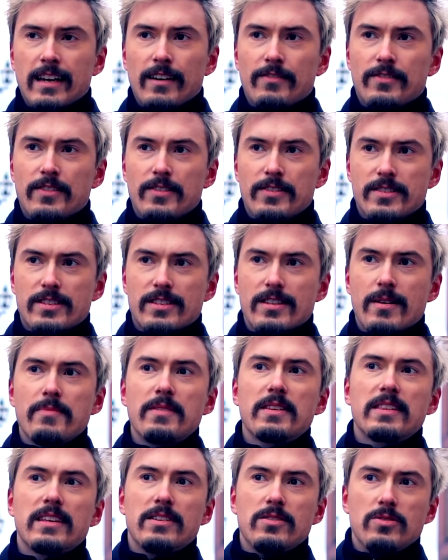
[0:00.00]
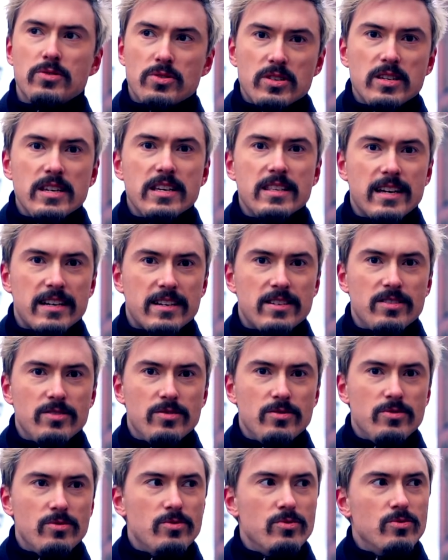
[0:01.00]
if there is something that you see that
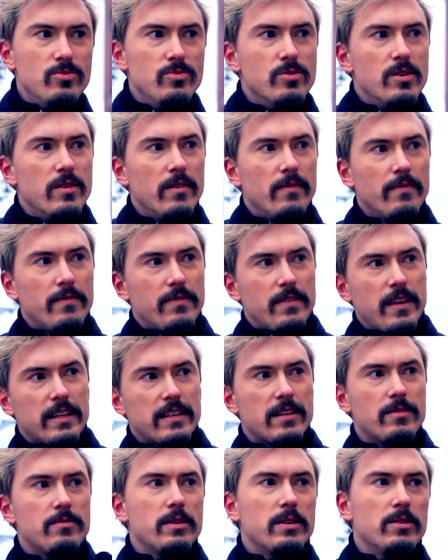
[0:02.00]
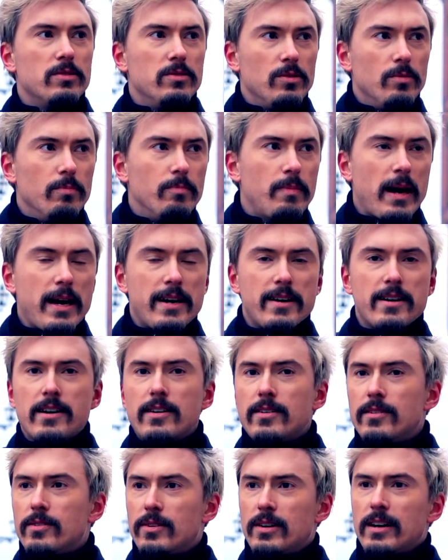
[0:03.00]
you think that we could do
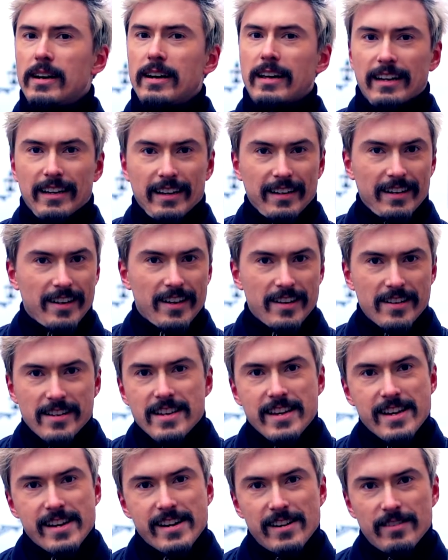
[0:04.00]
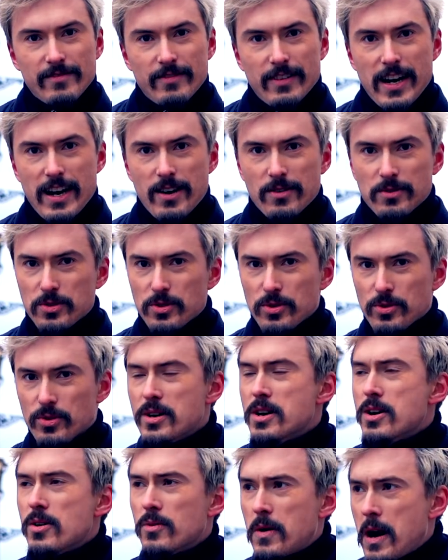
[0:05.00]
better, or like an idea of how
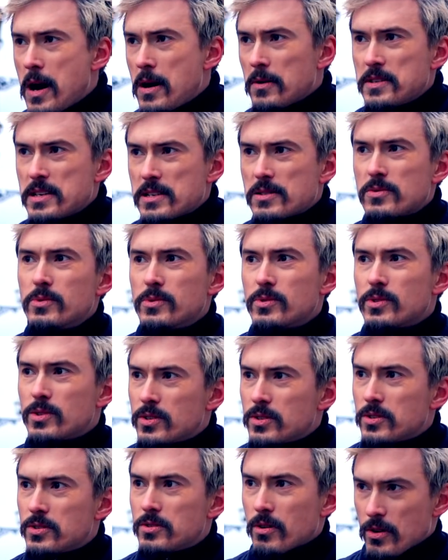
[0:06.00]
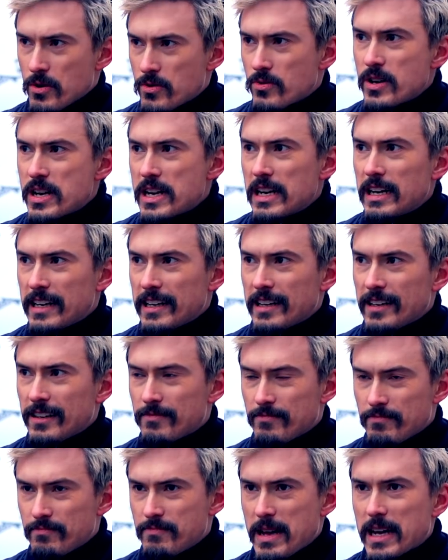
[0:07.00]
to, wow, this could
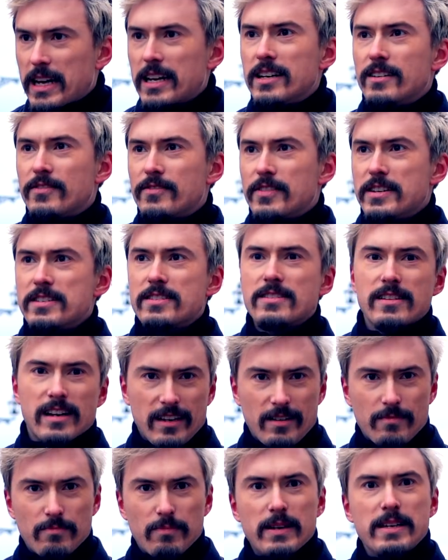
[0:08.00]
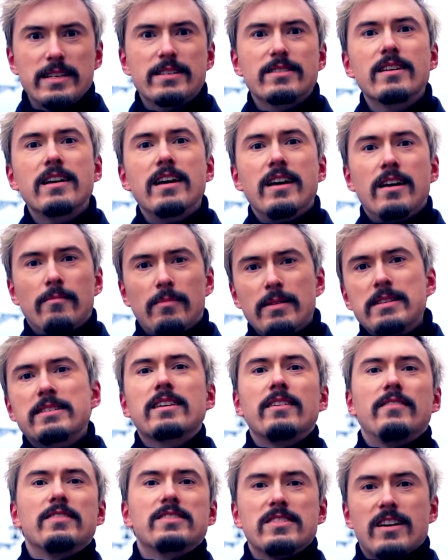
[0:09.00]
really make a difference, like please
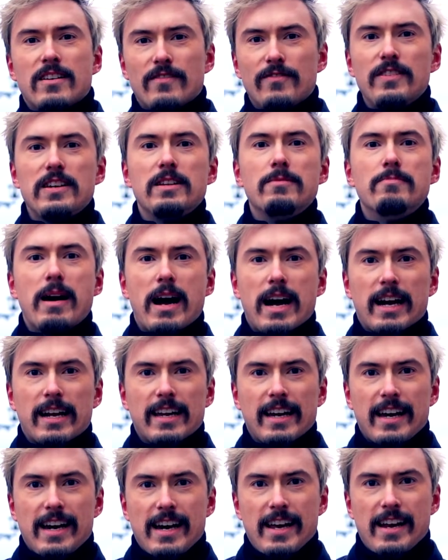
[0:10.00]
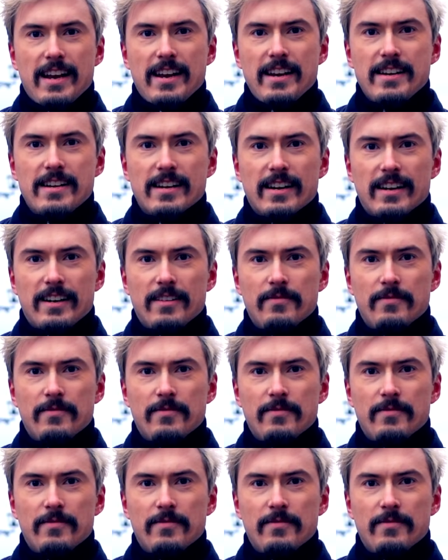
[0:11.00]
give us that feedback and